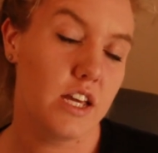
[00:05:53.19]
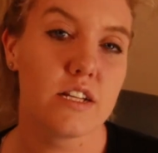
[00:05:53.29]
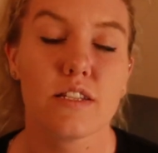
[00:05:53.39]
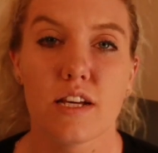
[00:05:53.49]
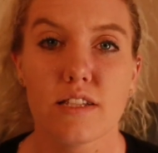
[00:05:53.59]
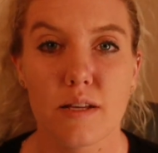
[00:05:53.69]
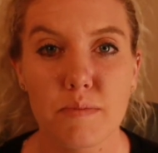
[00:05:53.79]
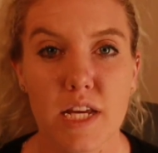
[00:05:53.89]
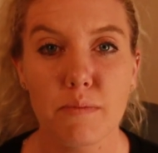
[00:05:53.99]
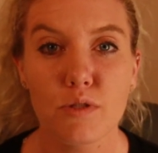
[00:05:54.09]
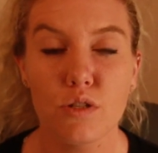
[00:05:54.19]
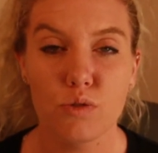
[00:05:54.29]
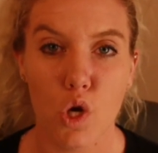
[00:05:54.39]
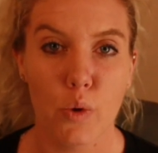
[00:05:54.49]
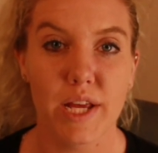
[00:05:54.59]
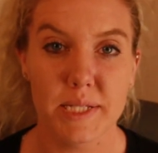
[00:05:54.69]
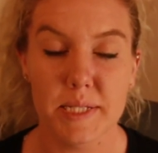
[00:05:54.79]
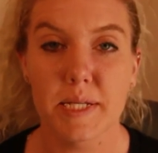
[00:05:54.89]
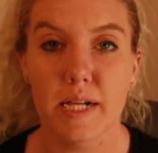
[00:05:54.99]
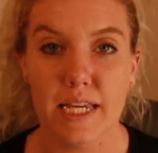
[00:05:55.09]
is that sometimes you don't
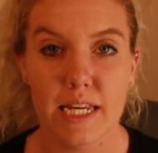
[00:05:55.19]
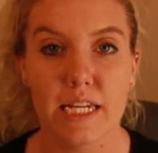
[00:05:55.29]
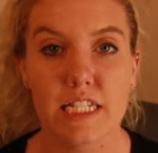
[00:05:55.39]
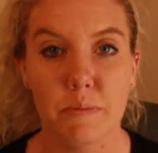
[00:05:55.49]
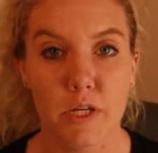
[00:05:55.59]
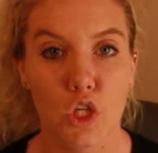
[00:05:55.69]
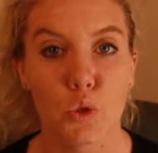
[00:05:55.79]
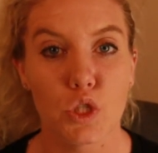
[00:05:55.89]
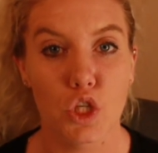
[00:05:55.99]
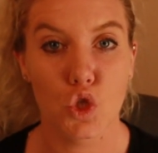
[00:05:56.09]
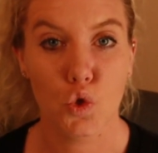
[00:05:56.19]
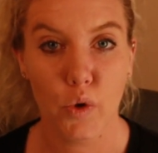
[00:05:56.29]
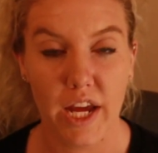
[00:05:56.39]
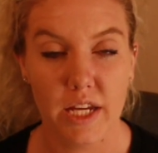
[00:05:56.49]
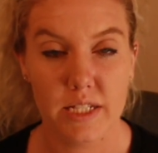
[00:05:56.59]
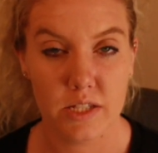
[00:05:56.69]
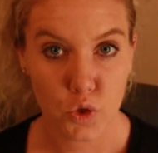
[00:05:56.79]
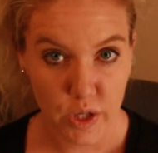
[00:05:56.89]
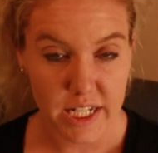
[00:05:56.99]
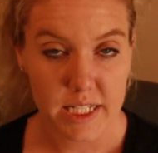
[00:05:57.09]
necessarily need to be using
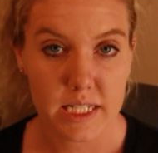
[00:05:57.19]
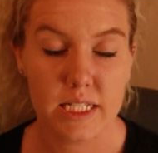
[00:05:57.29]
treats.